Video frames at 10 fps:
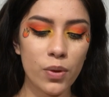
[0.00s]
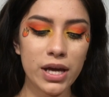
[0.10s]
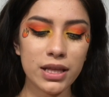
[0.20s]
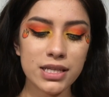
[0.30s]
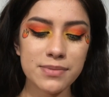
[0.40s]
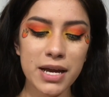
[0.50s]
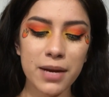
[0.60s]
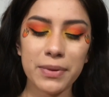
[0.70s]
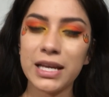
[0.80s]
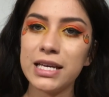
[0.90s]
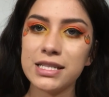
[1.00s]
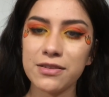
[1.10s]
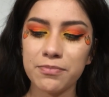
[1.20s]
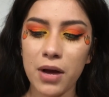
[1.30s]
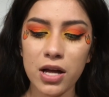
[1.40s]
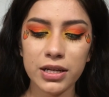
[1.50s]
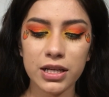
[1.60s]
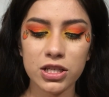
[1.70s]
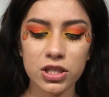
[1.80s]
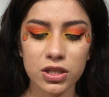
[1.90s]
Weightless Makeup Adhesive
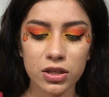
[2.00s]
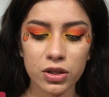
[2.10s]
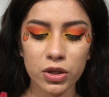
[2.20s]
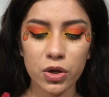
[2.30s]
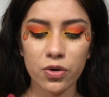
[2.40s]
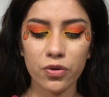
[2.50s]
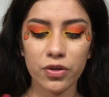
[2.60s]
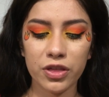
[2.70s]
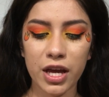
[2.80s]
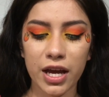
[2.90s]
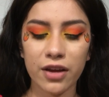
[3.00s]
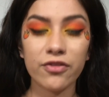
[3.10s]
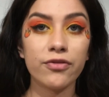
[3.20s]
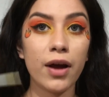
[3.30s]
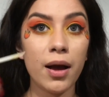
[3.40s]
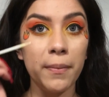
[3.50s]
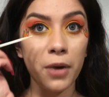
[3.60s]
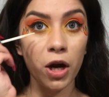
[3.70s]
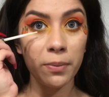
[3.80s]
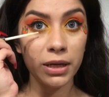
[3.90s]
Bondage Glue thing from
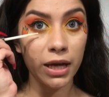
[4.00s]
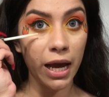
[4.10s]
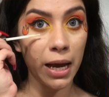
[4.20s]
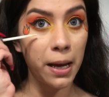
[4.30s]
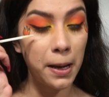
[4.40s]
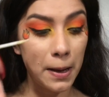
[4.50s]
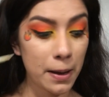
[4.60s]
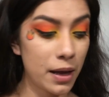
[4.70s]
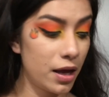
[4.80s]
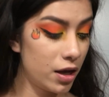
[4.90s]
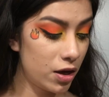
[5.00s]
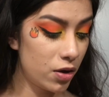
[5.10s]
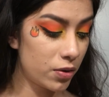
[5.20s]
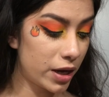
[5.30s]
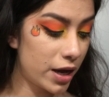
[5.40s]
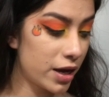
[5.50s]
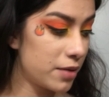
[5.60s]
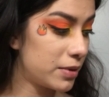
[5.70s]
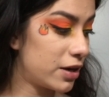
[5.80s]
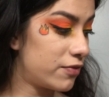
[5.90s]
Urban Decay. Okay, I
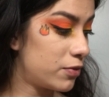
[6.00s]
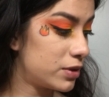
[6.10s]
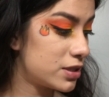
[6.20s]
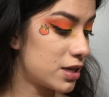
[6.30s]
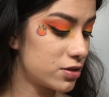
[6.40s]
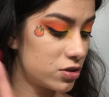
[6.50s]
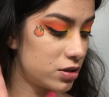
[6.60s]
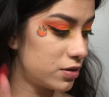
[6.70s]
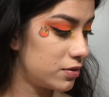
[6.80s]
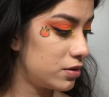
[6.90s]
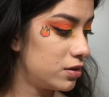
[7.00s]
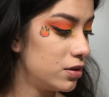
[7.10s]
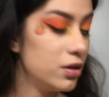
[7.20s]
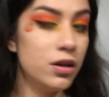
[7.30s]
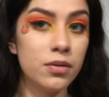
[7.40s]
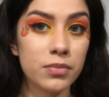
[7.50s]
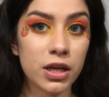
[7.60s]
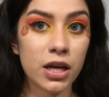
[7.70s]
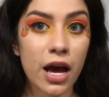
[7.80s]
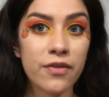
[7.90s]
gotta be careful with this actually. I'm
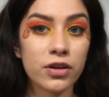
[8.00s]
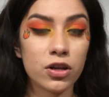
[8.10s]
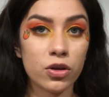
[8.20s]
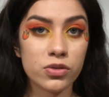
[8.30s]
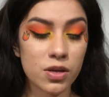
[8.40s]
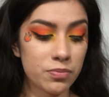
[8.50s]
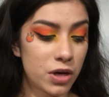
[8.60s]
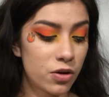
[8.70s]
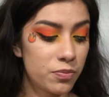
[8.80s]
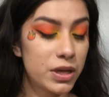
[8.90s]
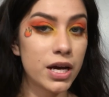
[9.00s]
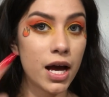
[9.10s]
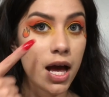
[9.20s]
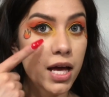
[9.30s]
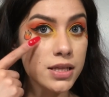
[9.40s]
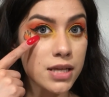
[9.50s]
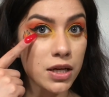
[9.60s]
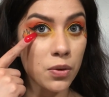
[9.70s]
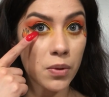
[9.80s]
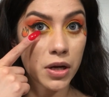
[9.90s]
gonna have a close-up mirror because I
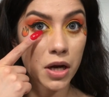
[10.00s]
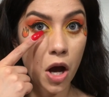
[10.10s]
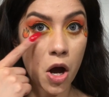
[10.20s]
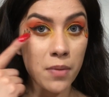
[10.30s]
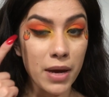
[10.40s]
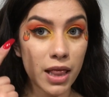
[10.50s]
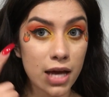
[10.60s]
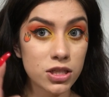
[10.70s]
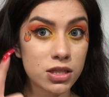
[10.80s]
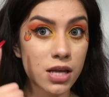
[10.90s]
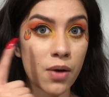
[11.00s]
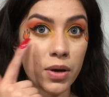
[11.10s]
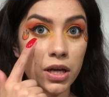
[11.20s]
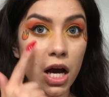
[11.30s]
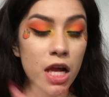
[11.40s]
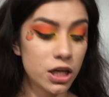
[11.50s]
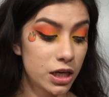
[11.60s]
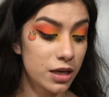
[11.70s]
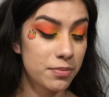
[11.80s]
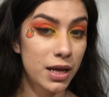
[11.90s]
don't want it on my lashes. I want it
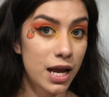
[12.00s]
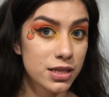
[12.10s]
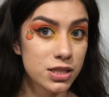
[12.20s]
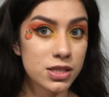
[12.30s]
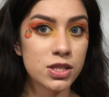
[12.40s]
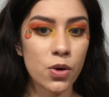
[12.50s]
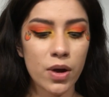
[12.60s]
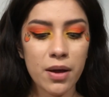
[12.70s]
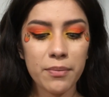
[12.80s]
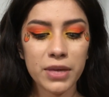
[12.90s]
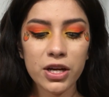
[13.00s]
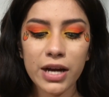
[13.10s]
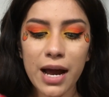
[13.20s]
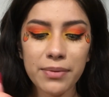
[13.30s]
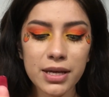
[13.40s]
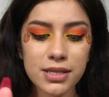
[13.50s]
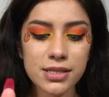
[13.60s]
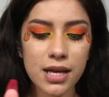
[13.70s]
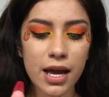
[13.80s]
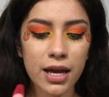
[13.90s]
underneath my lashes. So I'm gonna grab
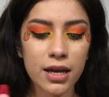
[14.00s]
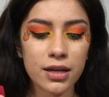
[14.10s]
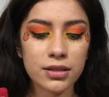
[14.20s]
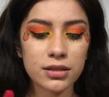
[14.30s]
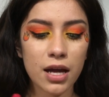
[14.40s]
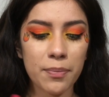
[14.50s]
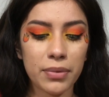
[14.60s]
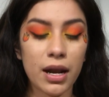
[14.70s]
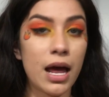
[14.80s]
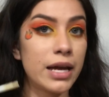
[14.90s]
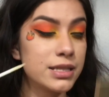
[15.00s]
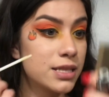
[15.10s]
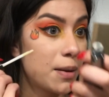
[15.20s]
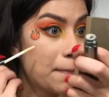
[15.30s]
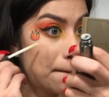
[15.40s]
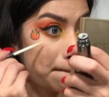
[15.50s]
this and apply some.